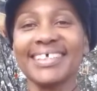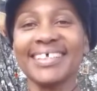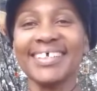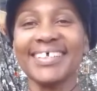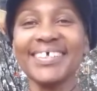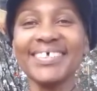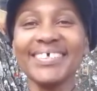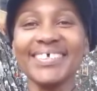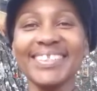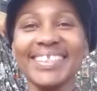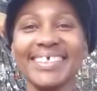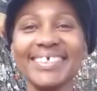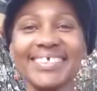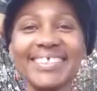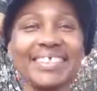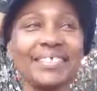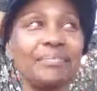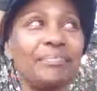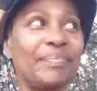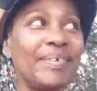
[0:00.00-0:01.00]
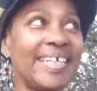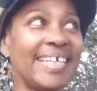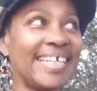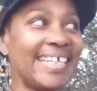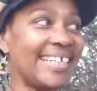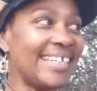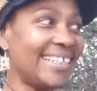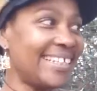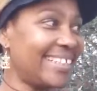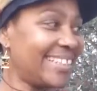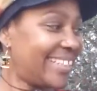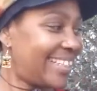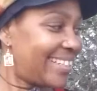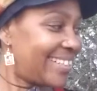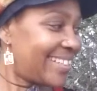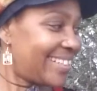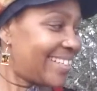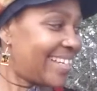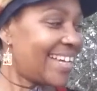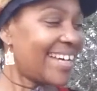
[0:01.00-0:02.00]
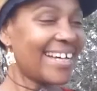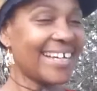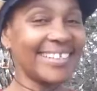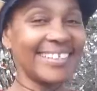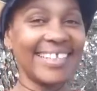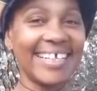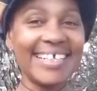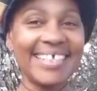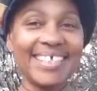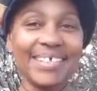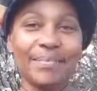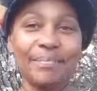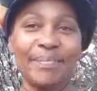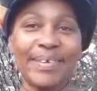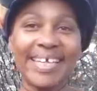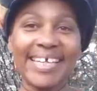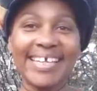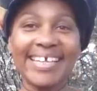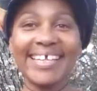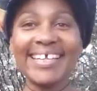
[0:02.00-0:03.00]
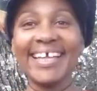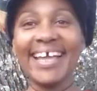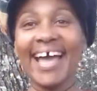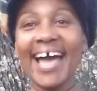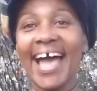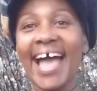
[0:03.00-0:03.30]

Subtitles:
Oh, there's a bee. Oh, thank you, bee.